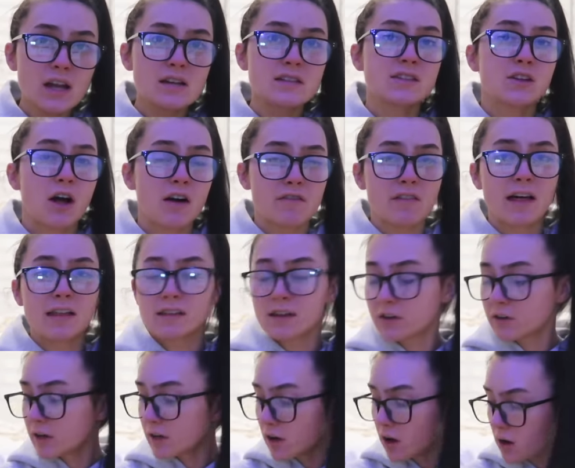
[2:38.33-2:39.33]
still have that
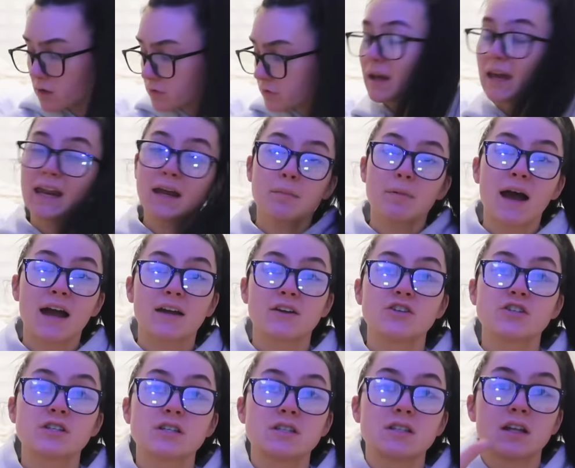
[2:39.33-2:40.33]
lingering cough. Getting
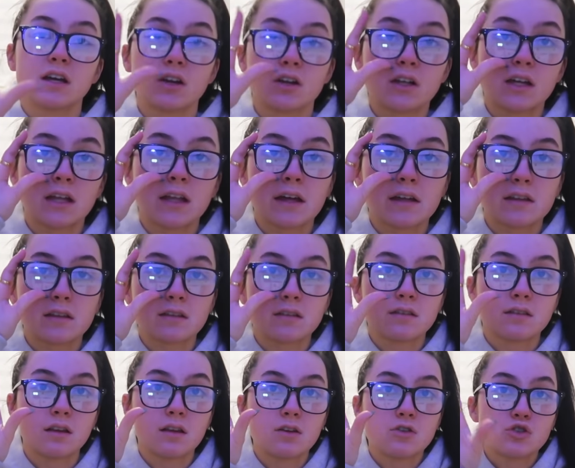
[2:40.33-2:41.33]
packages is literally like
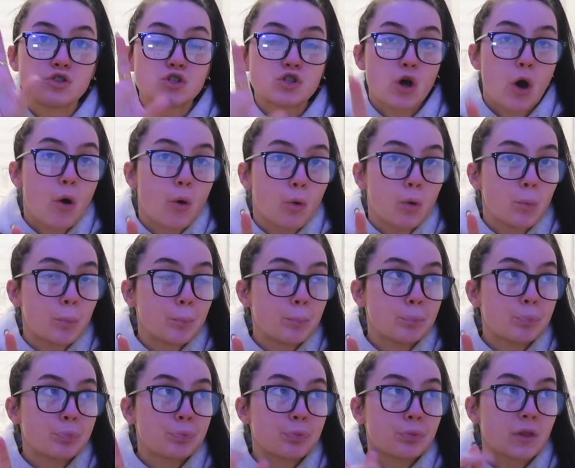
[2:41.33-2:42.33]
so
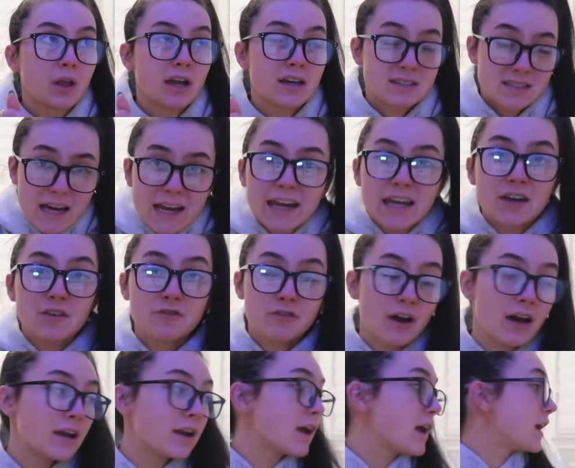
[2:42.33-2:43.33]
exciting and
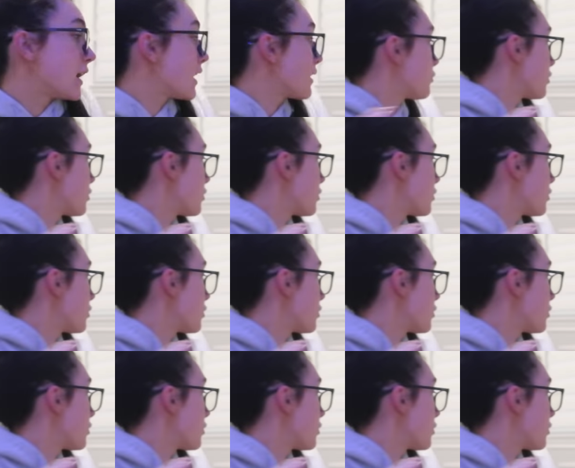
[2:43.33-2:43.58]
fun, and I